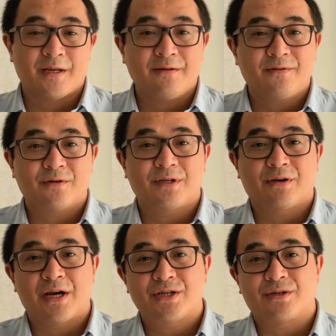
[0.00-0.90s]
And if your
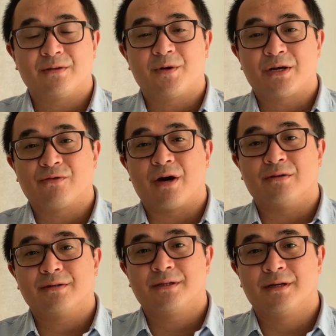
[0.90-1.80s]
educational
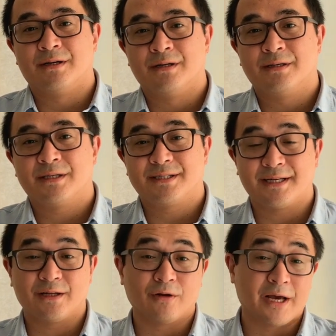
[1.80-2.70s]
background is
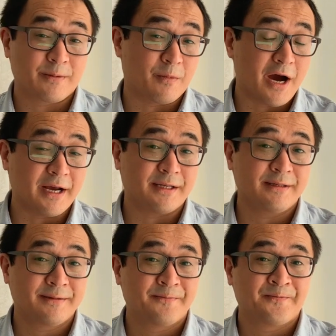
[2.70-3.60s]
in law like
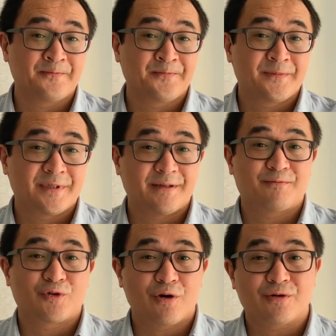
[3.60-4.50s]
mine, the
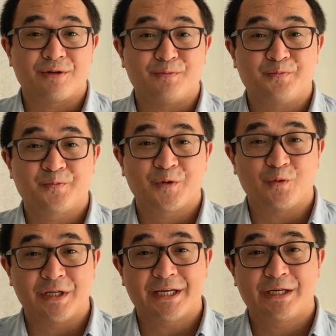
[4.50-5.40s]
program
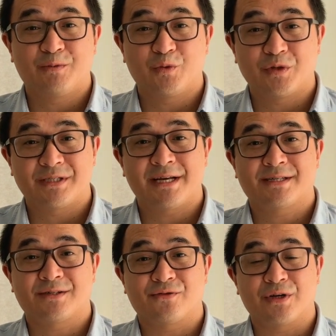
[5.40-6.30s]
will equip you with
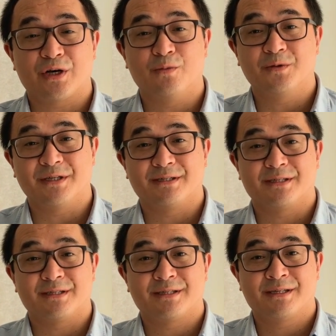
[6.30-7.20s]
necessary
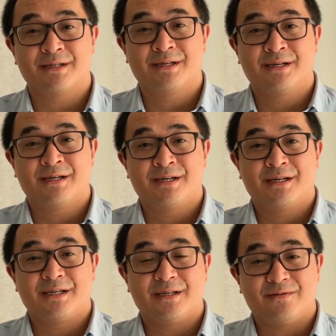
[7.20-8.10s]
competences
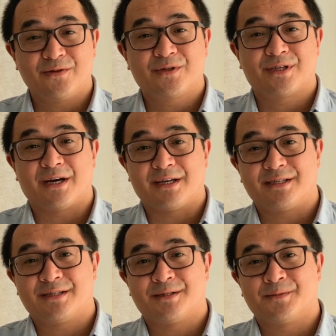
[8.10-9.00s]
in food
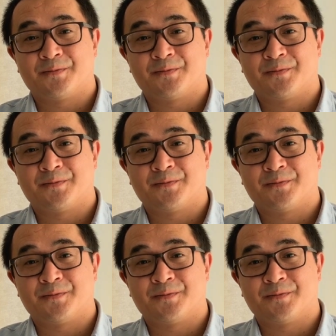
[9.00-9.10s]
science.